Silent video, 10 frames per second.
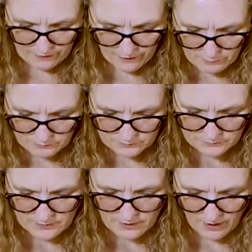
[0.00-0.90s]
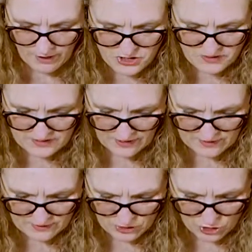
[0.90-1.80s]
them, I just tend
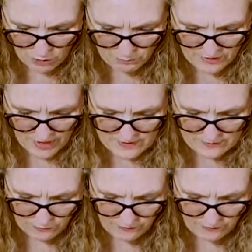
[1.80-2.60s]
to chop the ends off